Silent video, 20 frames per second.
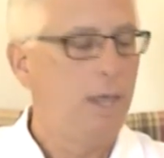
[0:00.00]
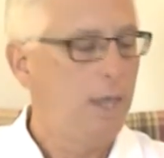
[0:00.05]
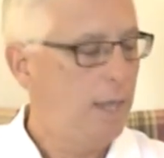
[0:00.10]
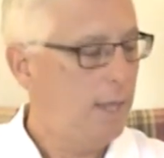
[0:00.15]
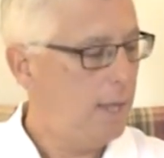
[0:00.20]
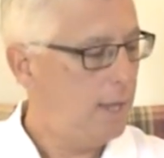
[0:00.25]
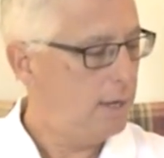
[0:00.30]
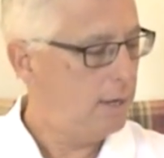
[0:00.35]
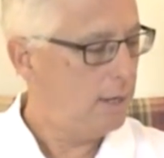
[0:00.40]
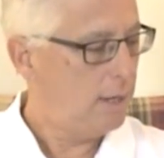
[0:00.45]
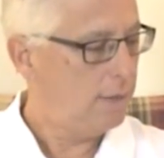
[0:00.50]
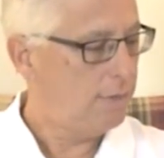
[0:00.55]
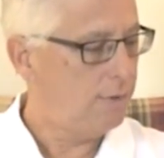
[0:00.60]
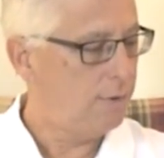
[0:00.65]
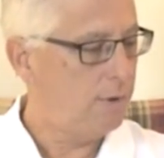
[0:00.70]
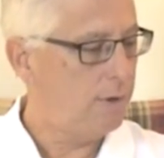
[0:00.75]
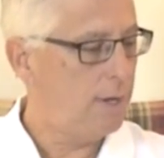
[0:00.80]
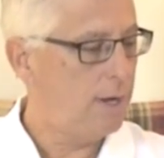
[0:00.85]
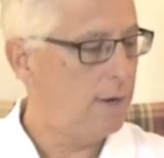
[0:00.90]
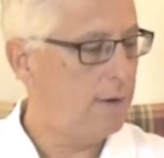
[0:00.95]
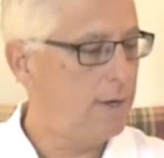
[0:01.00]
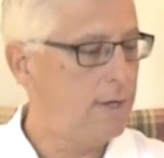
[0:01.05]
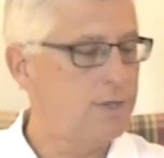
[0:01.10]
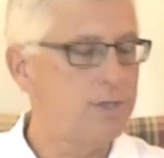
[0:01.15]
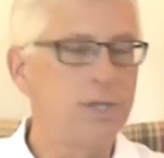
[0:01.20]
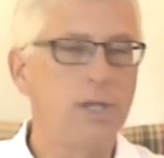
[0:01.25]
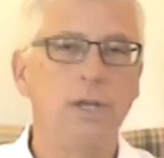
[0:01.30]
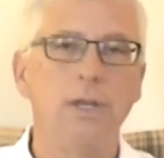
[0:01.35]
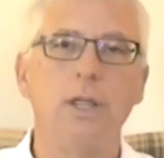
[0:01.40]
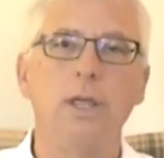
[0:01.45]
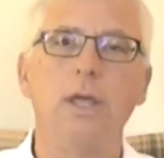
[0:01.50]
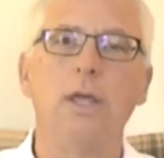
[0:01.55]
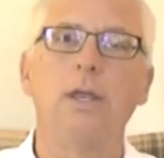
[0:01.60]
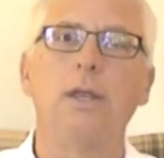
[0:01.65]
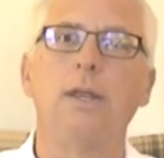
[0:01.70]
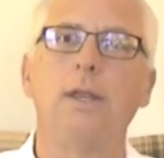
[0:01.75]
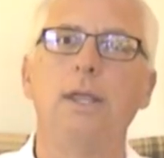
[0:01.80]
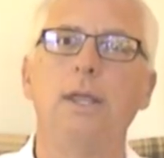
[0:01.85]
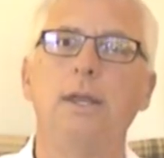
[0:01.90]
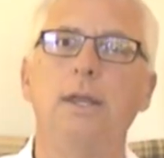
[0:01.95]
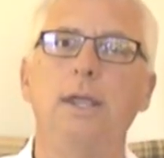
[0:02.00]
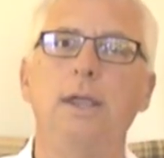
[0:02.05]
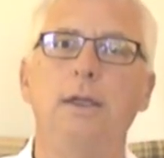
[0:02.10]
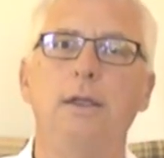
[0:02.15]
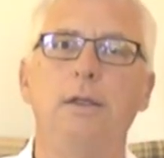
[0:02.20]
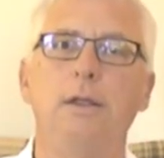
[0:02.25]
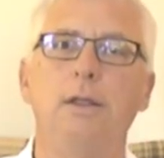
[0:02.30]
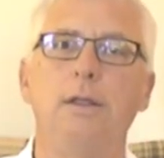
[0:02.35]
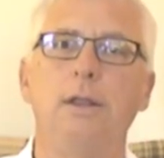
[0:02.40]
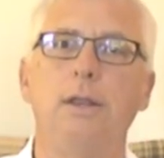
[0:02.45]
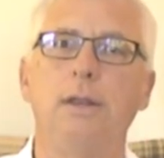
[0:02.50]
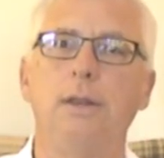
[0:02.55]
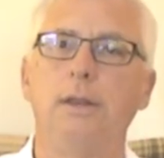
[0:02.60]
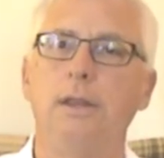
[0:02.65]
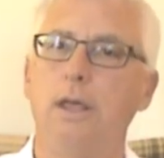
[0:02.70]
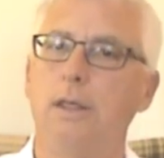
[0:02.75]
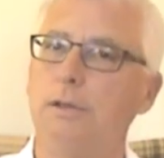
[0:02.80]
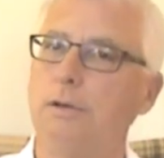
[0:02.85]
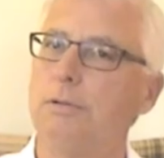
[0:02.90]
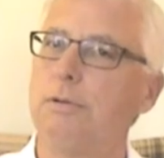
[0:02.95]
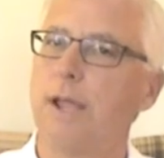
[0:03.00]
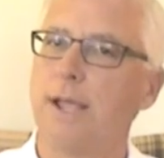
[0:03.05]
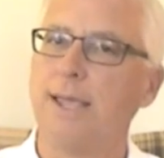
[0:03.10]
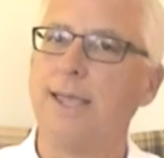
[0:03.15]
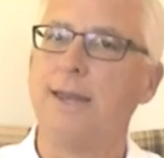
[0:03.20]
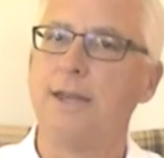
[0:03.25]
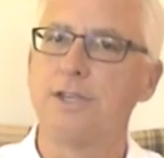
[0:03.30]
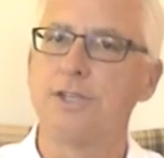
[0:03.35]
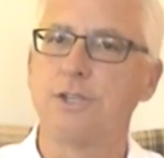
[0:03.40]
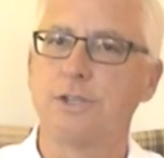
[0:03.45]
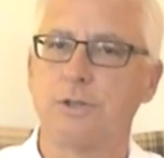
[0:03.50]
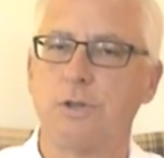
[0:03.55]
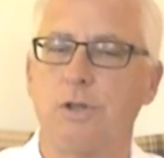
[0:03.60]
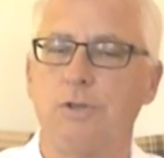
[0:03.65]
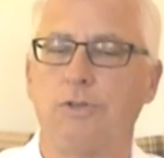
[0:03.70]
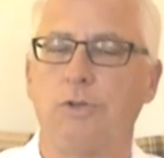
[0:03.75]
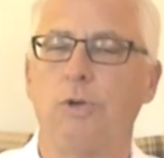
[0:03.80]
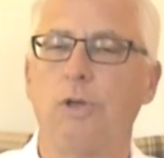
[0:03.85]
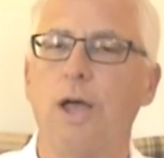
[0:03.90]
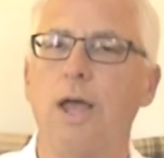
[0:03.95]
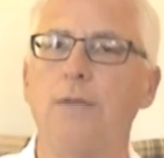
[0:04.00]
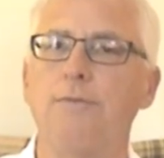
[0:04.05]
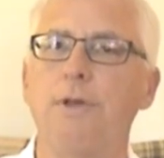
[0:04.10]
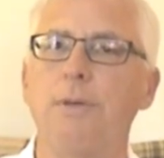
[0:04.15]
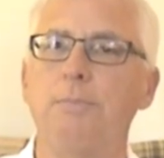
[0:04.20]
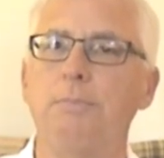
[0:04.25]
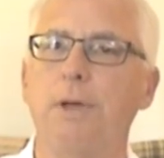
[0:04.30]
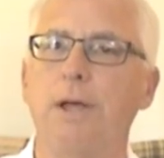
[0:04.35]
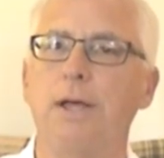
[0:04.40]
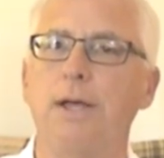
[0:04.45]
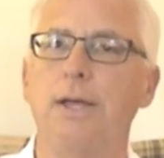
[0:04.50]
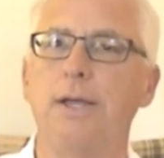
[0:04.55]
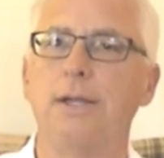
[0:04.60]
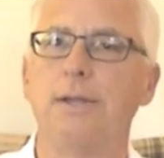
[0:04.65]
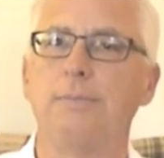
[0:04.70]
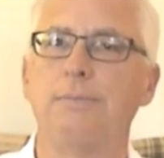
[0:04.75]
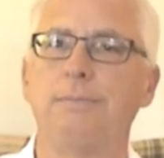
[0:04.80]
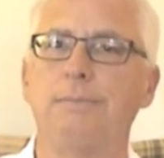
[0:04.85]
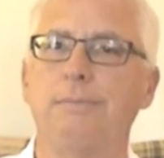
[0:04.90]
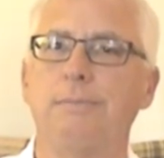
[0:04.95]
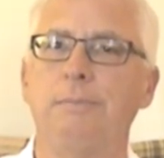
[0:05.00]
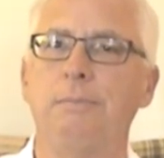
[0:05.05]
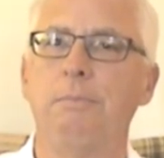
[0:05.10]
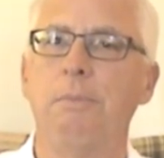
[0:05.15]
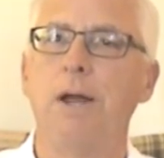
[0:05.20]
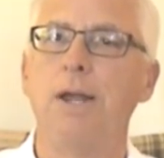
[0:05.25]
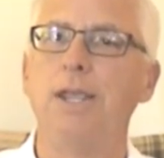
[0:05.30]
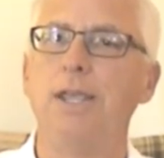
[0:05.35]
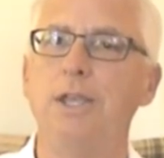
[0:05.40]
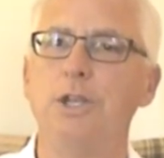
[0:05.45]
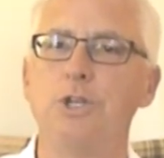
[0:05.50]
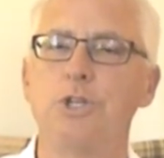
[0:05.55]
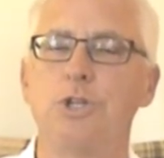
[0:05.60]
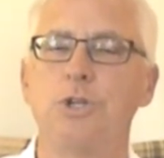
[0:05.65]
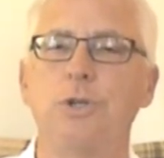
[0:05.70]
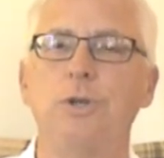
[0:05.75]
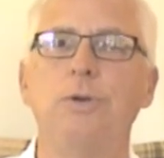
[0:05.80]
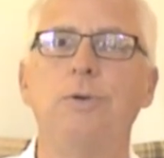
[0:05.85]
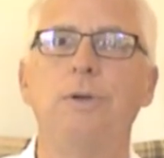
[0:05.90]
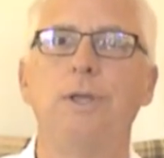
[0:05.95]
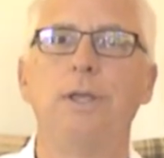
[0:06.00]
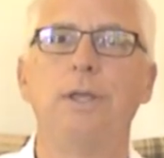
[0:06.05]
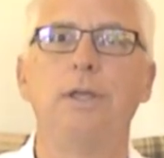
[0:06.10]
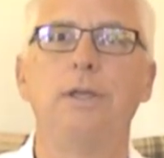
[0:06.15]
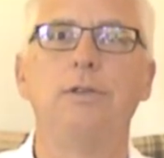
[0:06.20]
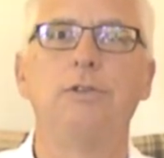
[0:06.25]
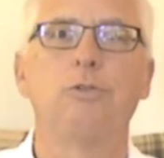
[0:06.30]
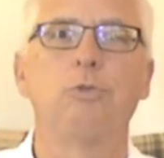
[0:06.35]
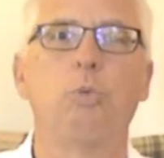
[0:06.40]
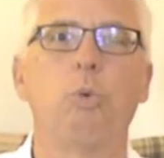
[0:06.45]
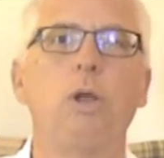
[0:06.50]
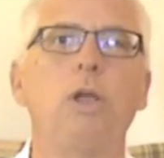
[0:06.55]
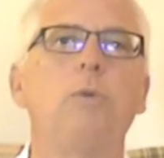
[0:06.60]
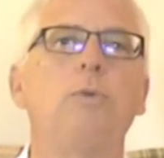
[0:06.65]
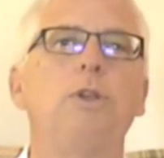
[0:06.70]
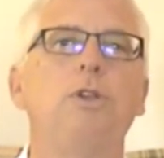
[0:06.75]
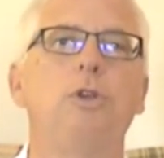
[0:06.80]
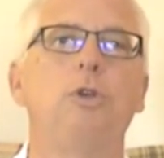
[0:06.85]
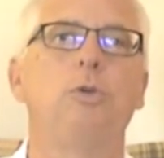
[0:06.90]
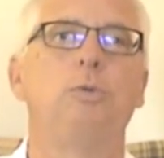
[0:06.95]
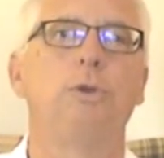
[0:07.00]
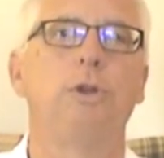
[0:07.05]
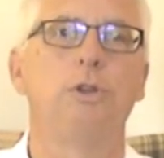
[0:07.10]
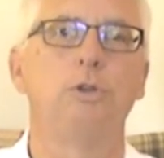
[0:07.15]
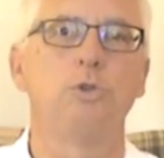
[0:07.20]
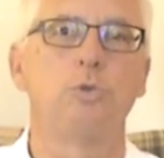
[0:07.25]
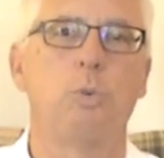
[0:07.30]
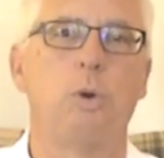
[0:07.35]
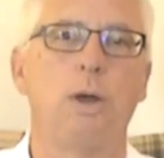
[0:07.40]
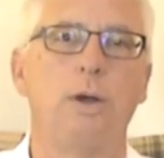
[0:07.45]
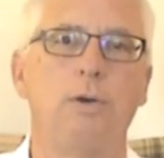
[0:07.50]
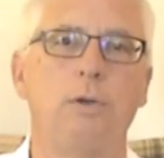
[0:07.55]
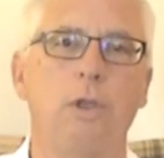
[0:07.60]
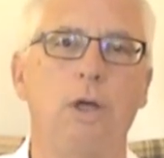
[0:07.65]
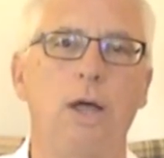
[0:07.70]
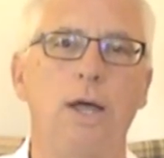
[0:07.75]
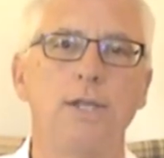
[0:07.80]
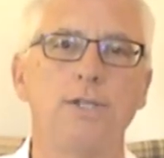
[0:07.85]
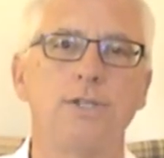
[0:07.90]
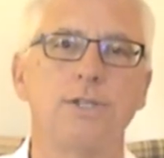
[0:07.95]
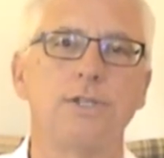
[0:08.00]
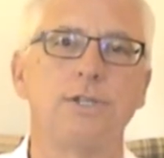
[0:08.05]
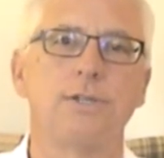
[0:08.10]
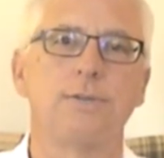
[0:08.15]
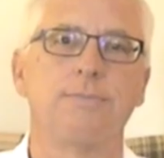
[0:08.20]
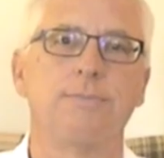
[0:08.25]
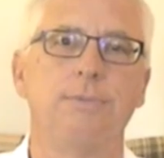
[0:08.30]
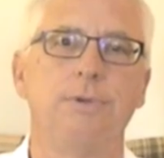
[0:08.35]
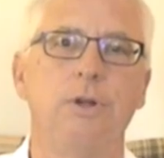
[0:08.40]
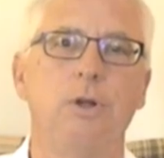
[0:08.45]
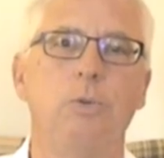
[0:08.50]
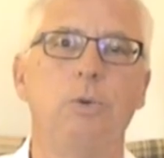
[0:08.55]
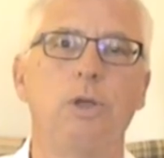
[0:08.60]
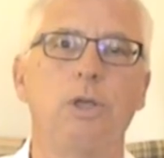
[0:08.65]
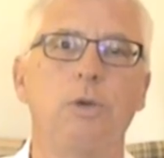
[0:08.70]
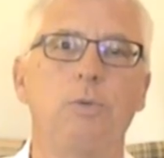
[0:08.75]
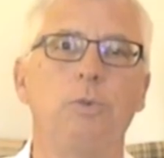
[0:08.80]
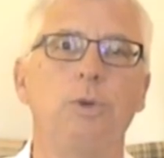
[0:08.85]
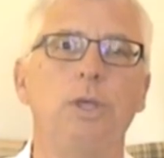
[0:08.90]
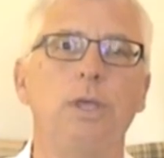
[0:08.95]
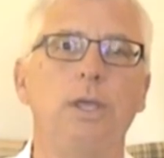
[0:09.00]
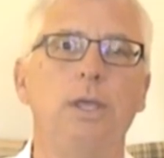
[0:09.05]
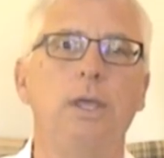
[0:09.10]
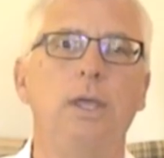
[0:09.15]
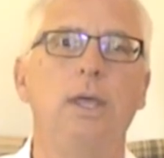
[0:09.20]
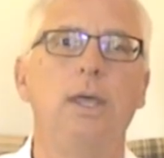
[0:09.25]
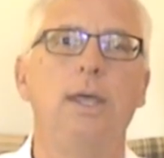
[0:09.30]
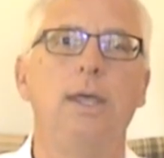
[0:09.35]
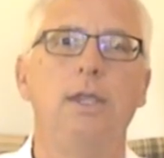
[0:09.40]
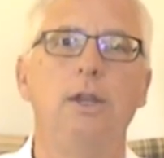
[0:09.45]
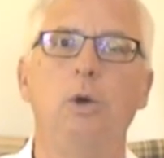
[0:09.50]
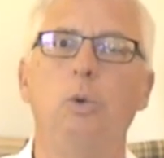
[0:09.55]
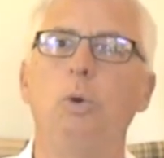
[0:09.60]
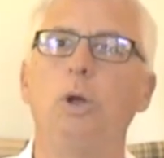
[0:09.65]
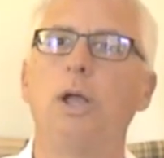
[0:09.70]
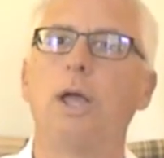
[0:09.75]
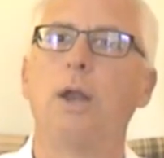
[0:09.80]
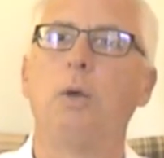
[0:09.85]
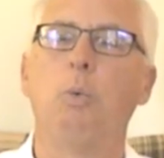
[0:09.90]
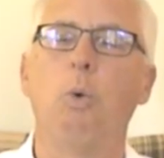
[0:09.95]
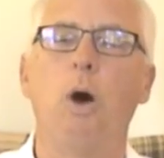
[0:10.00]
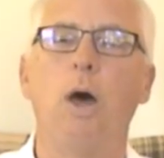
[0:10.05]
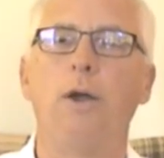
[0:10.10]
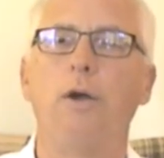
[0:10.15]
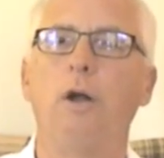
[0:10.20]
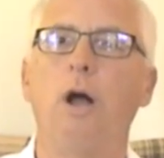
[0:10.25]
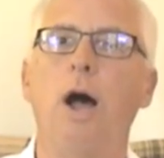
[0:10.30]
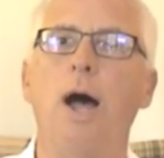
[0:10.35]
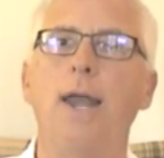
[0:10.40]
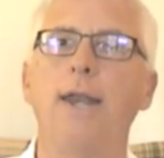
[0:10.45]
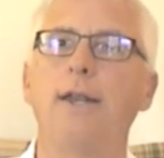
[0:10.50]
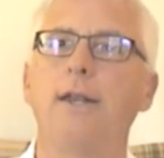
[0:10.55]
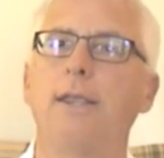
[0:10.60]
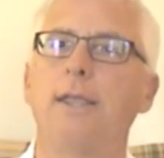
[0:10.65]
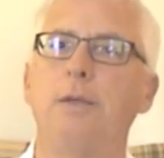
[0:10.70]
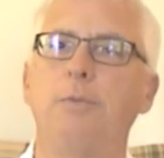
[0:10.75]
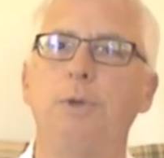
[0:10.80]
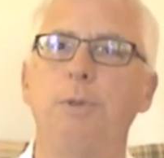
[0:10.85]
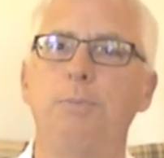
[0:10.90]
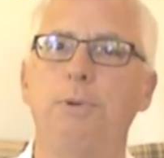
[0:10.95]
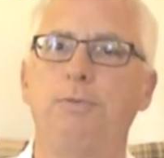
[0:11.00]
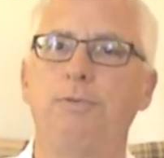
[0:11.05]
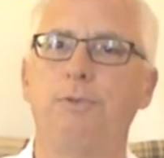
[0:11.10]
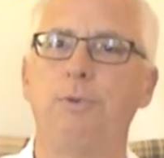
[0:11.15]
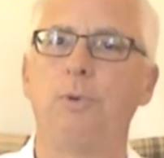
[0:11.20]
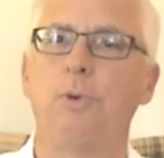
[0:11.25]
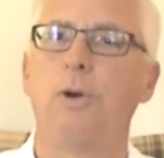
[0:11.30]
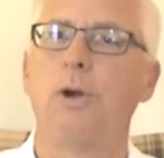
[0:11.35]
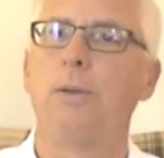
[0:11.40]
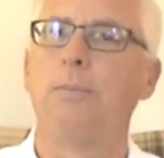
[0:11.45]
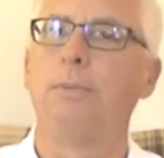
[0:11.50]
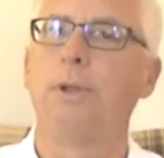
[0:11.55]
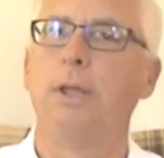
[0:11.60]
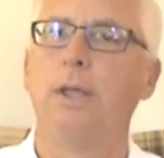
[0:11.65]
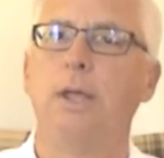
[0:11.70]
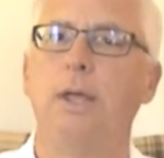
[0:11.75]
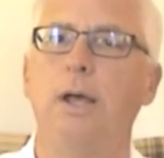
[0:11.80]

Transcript: And a third area is in the in the the other again. This is also kind of a uh, money issue. Is what can we do to reduce water losses? You know, what can we you know what kind of water audit can we perform?